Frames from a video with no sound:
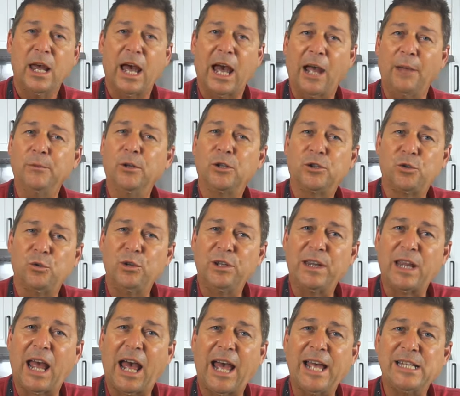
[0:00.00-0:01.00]
I'm not doing
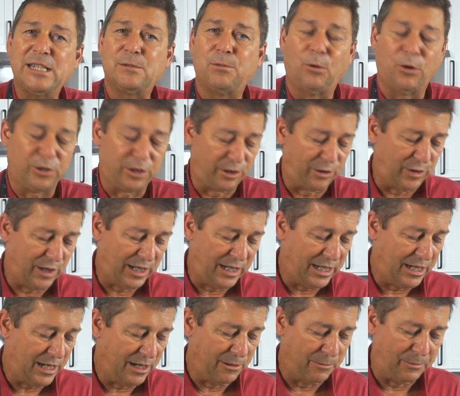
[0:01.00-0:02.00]
the ice water thing
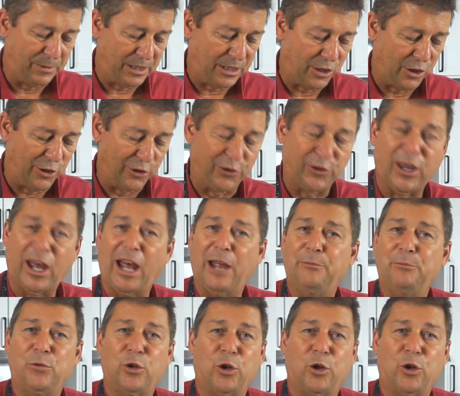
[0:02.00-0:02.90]
here because I'm